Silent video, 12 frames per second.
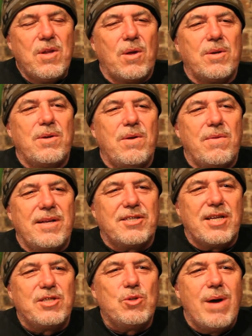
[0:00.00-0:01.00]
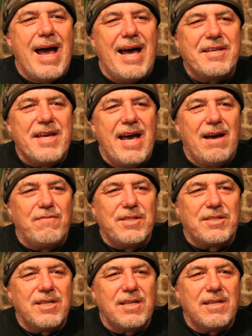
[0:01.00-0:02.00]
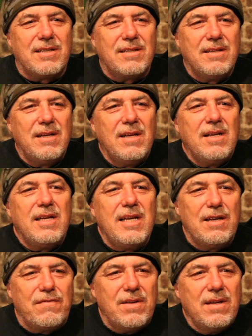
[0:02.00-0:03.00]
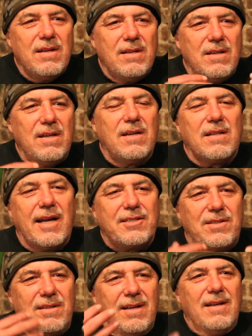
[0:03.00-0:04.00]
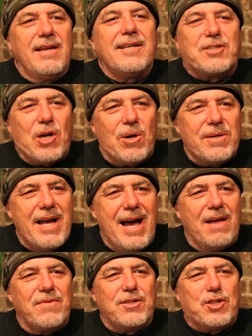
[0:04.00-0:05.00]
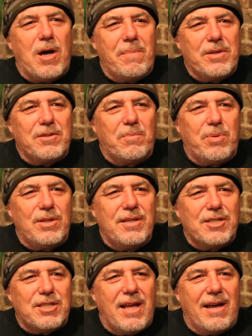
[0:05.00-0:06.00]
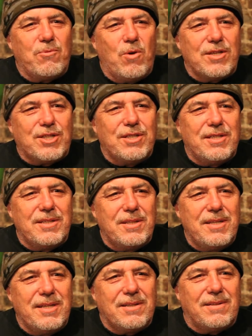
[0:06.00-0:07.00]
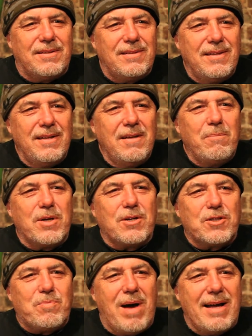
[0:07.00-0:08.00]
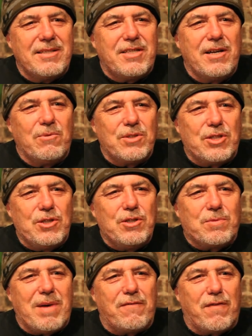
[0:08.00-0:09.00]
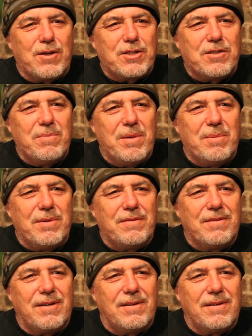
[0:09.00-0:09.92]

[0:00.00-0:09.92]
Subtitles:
No. They said you had to have intent. In other words, it turned out that jumping the police line wasn't illegal because my intent was to use my First Amendment